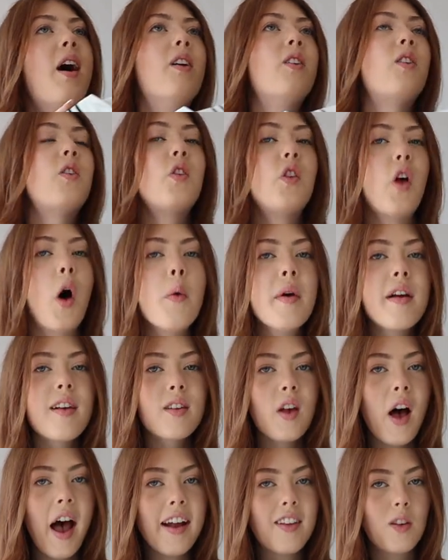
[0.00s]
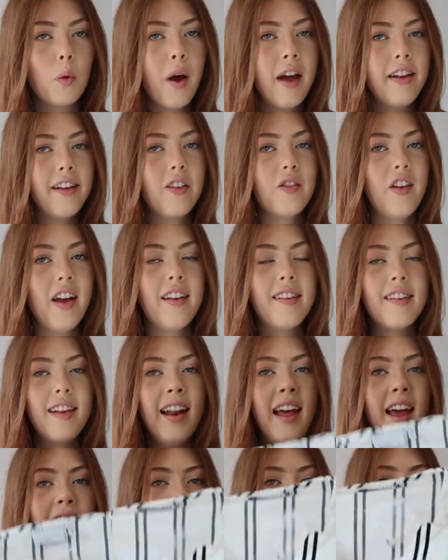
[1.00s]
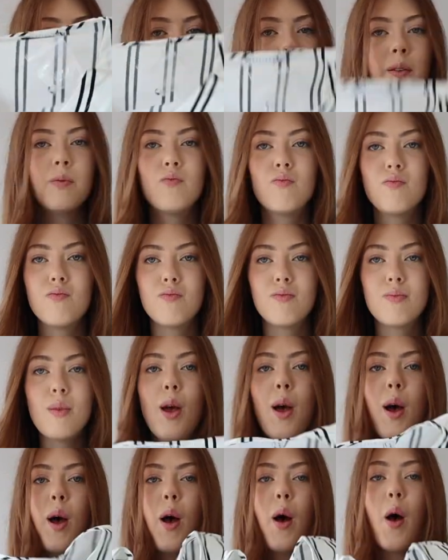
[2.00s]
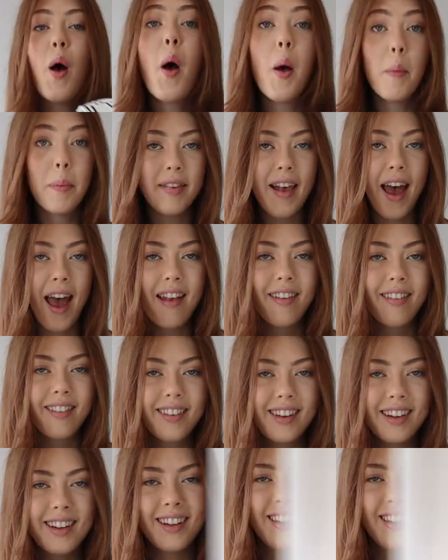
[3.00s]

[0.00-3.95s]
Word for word: So excited to wear this for Italy. Obsessed.